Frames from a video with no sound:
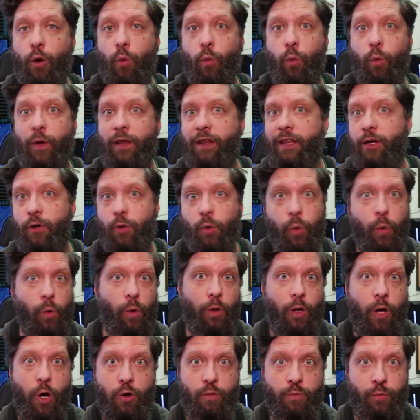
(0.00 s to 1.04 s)
really
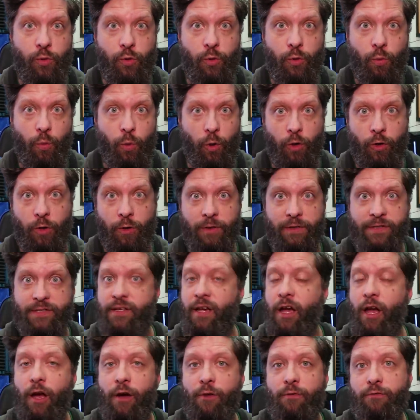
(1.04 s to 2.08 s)
cool homebrew
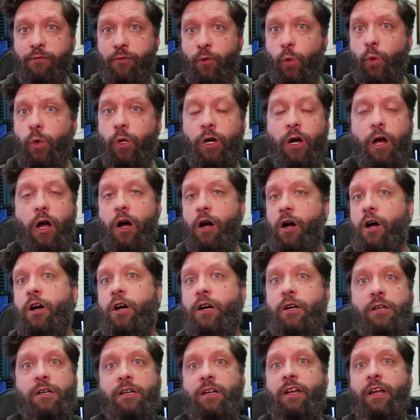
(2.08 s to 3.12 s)
worlds for
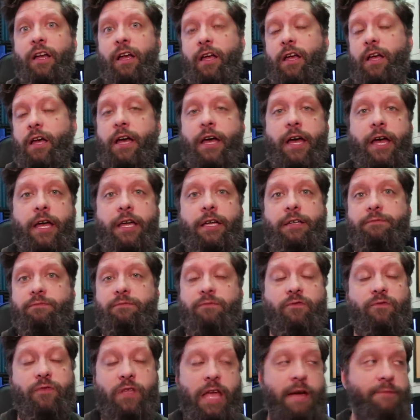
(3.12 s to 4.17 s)
our uh,
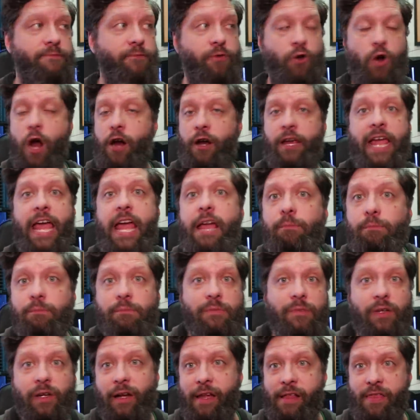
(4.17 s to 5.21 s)
yeah, for our game.
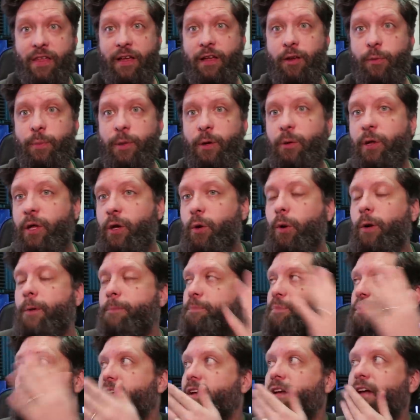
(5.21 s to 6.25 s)
I think it'll be really
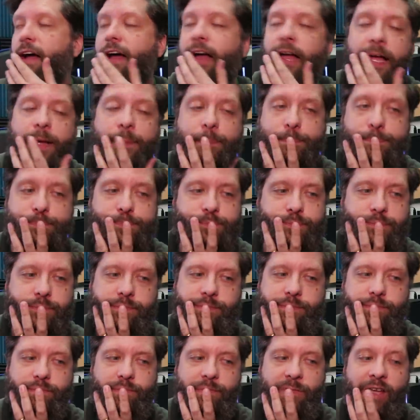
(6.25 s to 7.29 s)
cool. Um,
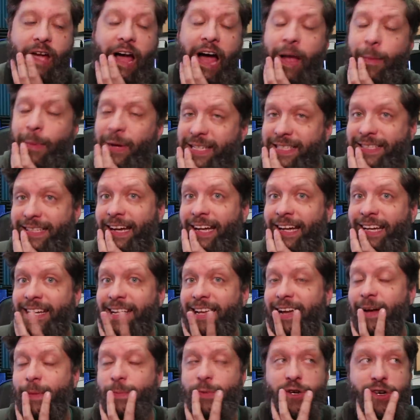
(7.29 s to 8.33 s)
I'm
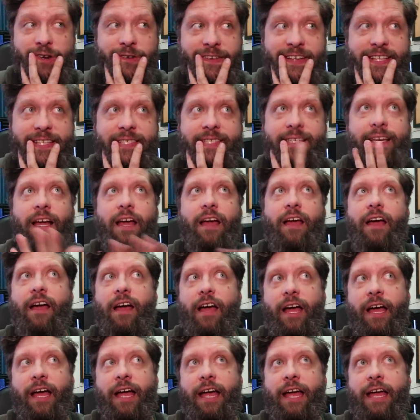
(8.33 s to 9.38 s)
excited. I'm nervous.
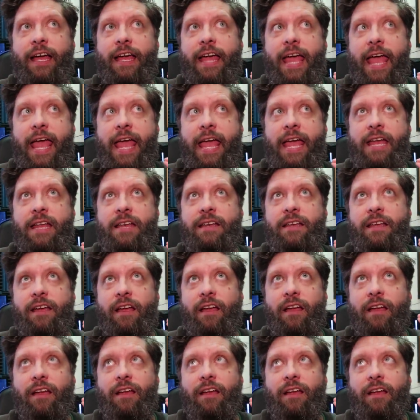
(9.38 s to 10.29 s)
Uh, and